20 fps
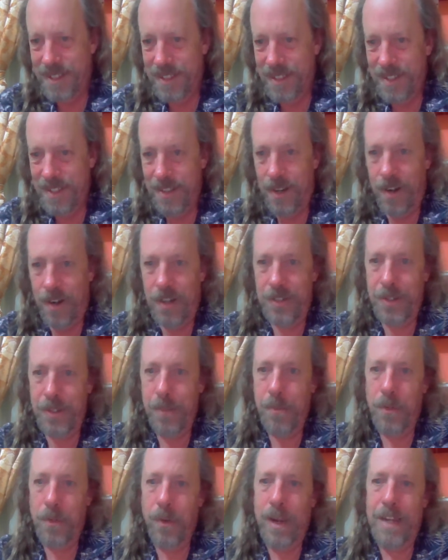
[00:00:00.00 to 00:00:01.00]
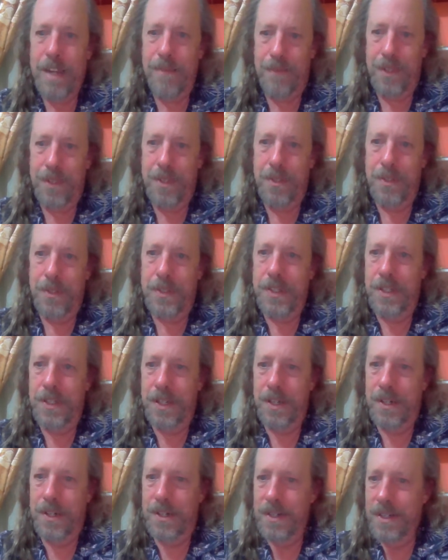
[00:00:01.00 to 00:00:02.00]
There are some great views
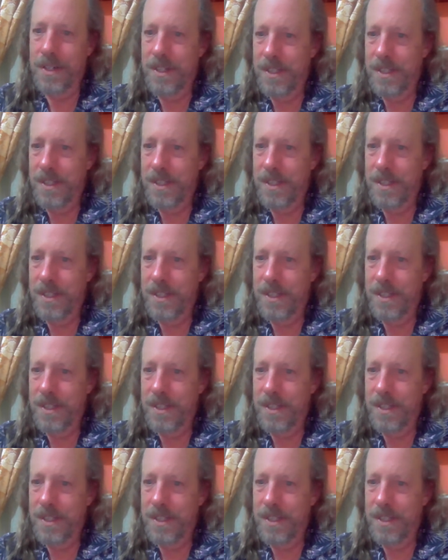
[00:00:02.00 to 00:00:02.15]
here.